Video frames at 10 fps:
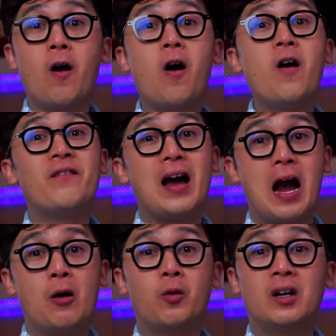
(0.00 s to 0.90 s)
of
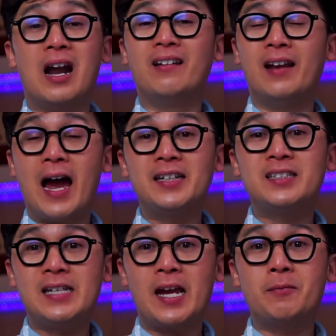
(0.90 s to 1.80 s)
our line
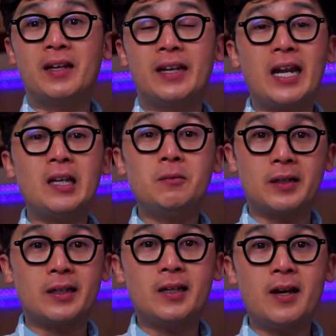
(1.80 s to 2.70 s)
segment
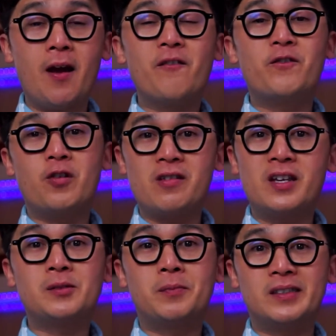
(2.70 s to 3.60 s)
AB for
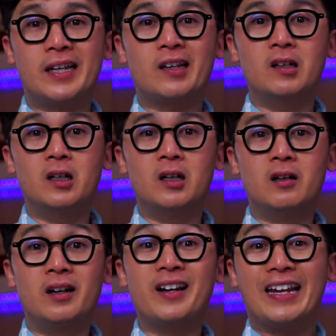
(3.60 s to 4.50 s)
this
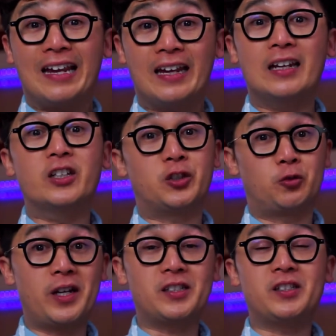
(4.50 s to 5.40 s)
particular
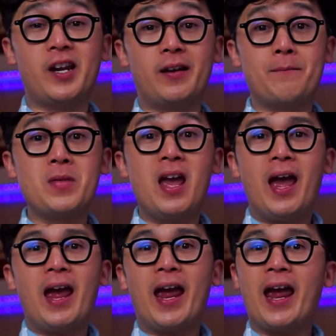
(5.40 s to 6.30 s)
illustration.
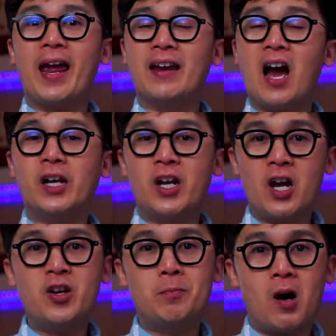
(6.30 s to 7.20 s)
And
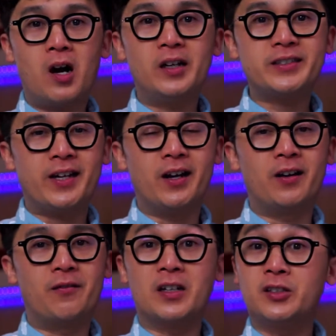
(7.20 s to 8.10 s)
another part
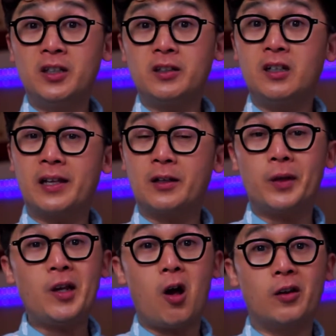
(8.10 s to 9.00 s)
of the circle that
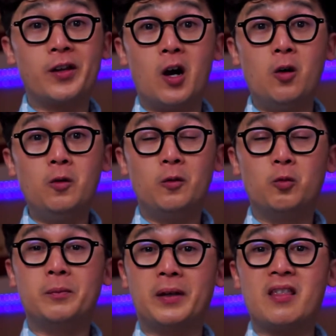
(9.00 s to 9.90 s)
we all know will
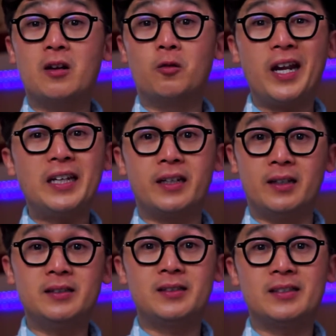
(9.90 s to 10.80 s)
be the
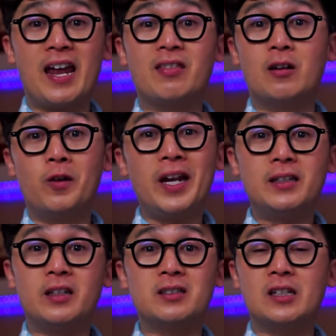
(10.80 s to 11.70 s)
radius, and the
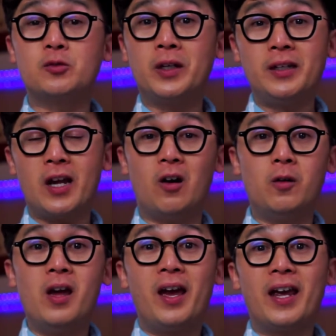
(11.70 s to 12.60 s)
radius, as we know,
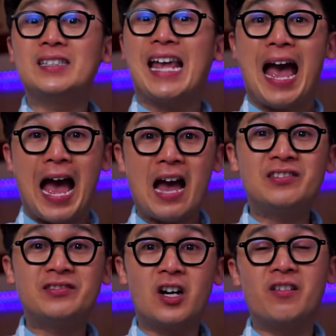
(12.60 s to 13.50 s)
is
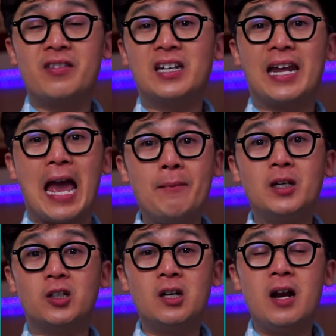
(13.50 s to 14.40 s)
half of the
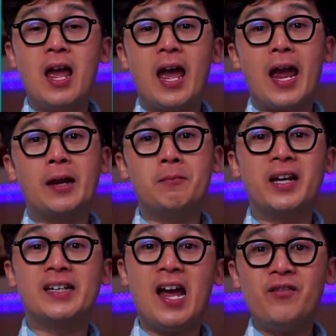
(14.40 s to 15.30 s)
diameter, and by
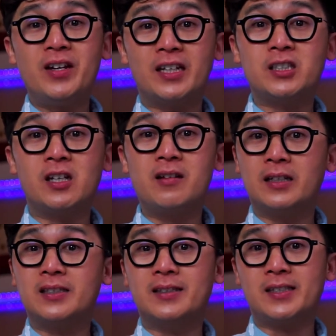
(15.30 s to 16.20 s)
definition
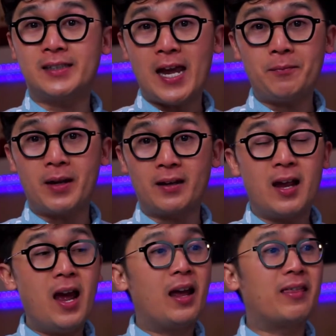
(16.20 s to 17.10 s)
this is a segment
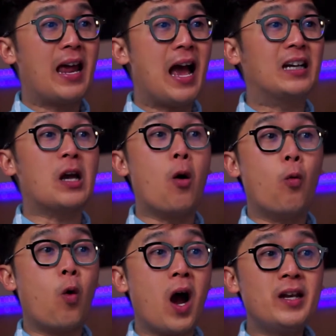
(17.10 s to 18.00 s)
that has
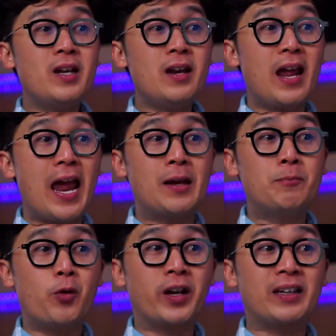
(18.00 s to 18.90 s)
one
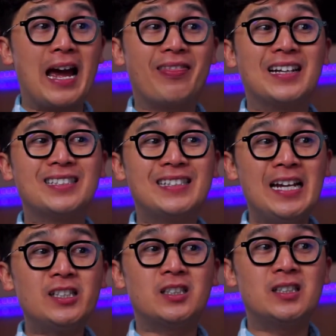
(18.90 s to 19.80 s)
endpoint at the
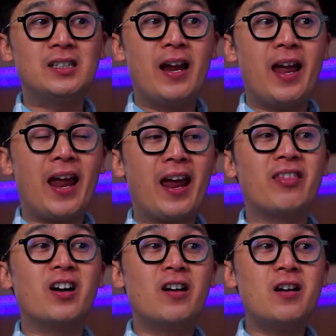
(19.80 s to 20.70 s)
center and
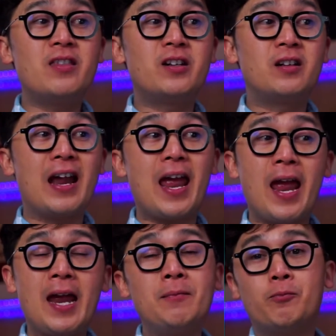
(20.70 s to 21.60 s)
the other
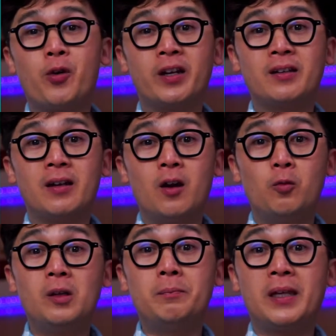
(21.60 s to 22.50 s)
endpoint
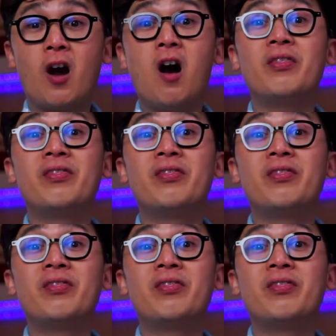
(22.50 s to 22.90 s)
will be on